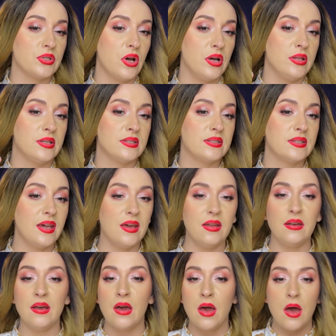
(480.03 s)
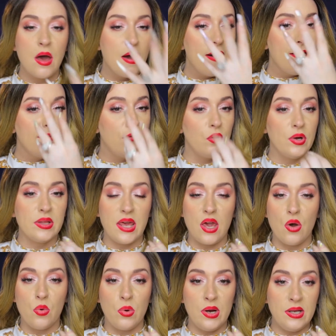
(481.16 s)
on the skin. For
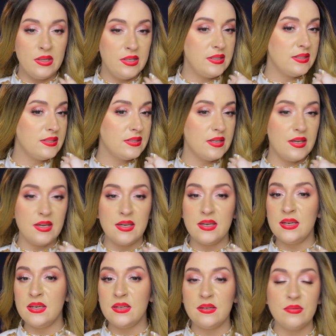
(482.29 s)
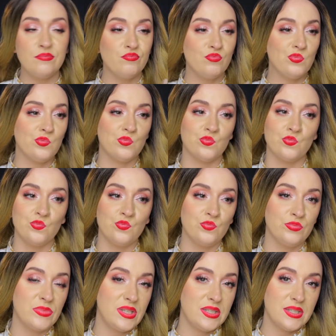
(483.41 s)
the oily skin,
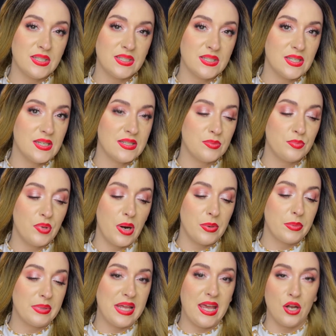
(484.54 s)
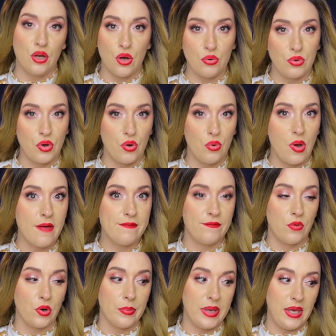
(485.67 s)
this is probably a no-no
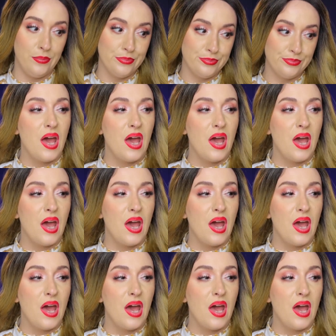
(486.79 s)
for me.